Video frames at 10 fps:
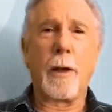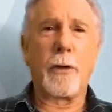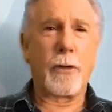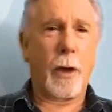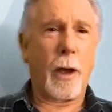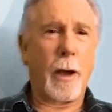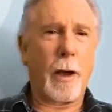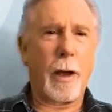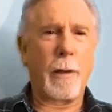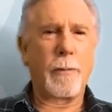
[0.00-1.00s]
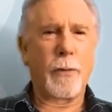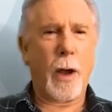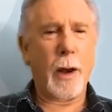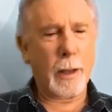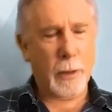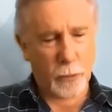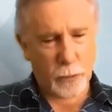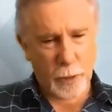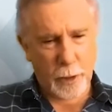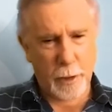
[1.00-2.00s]
so I finally
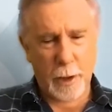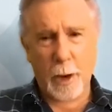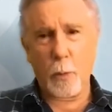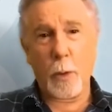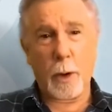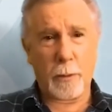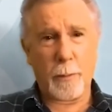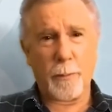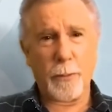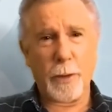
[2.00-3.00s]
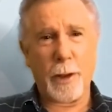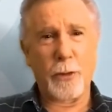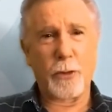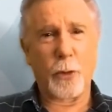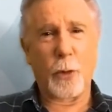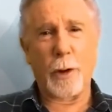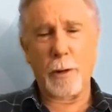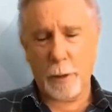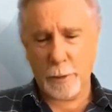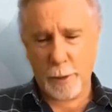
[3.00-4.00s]
conceded and went and saw a
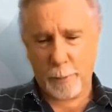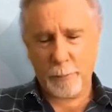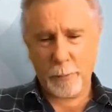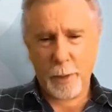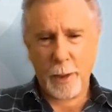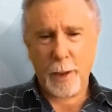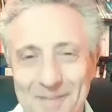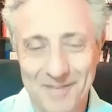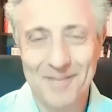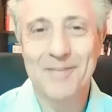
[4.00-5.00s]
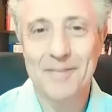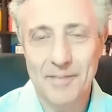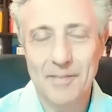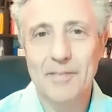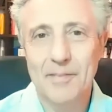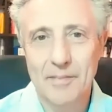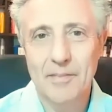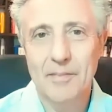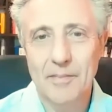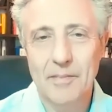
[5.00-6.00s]
doctor. And then
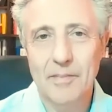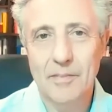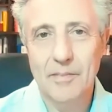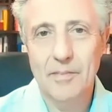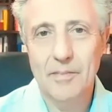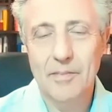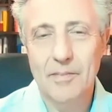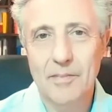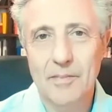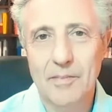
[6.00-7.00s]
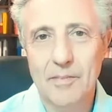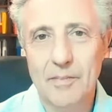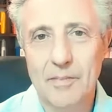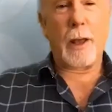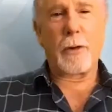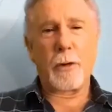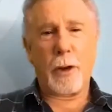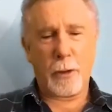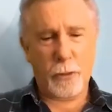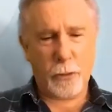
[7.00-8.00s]
she did some
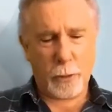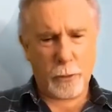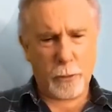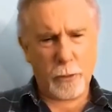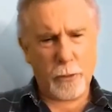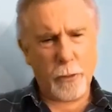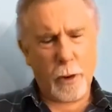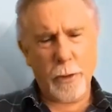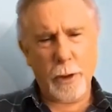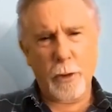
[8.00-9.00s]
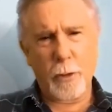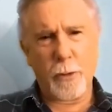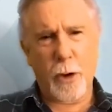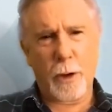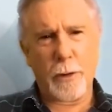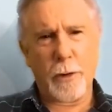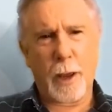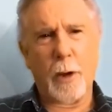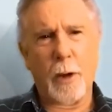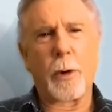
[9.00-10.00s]
tests, and she said, I think you've got
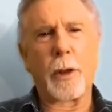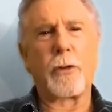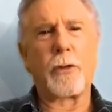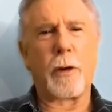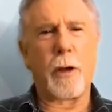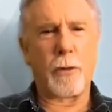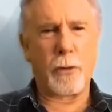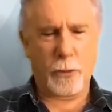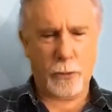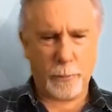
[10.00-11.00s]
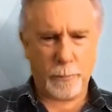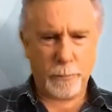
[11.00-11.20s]
aortic stenosis.